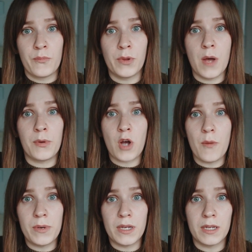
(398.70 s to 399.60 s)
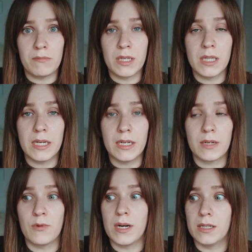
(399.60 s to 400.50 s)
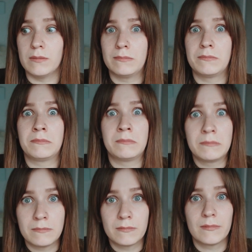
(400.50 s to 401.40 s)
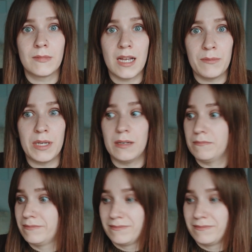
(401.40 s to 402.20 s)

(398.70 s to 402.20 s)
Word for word: pull up a copy and be like, well, I mean,